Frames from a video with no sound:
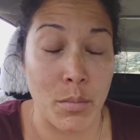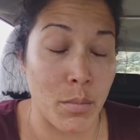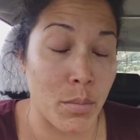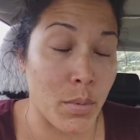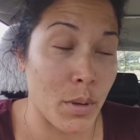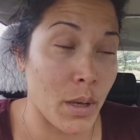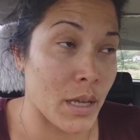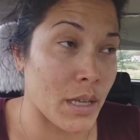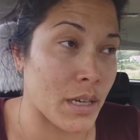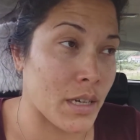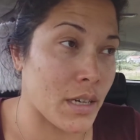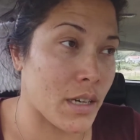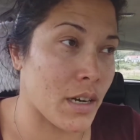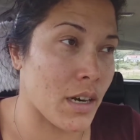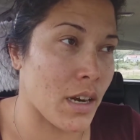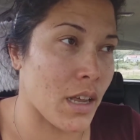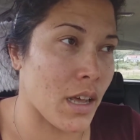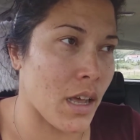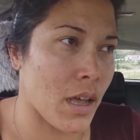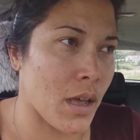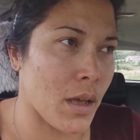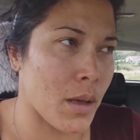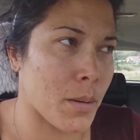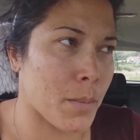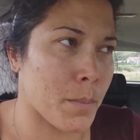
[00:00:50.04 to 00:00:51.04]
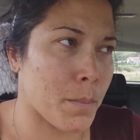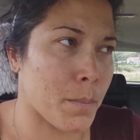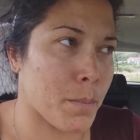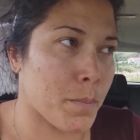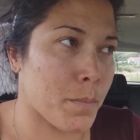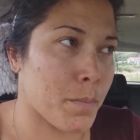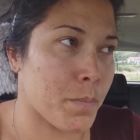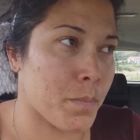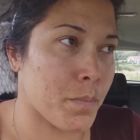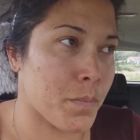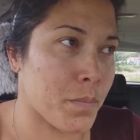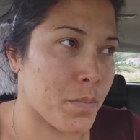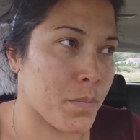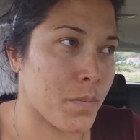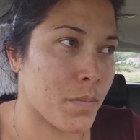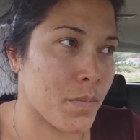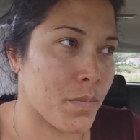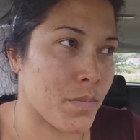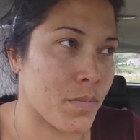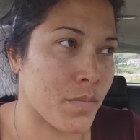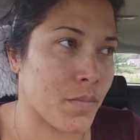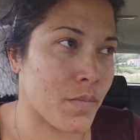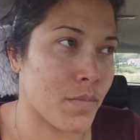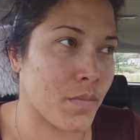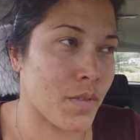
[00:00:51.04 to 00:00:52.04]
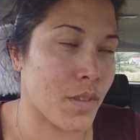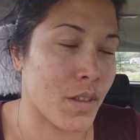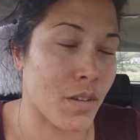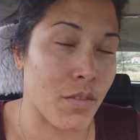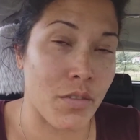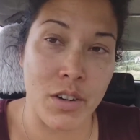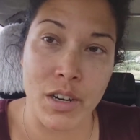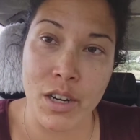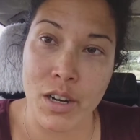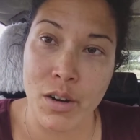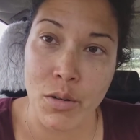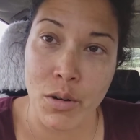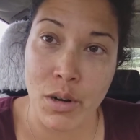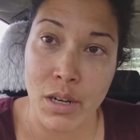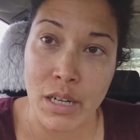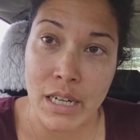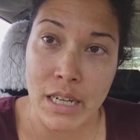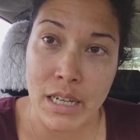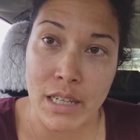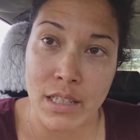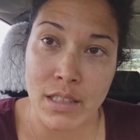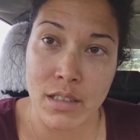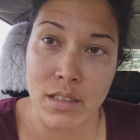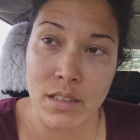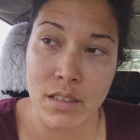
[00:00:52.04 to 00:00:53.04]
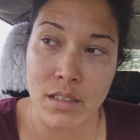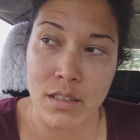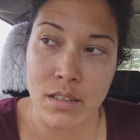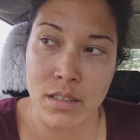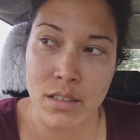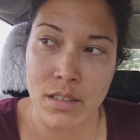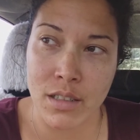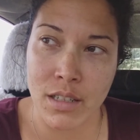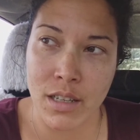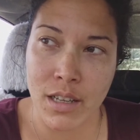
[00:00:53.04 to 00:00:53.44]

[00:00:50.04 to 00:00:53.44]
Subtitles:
but they're very organized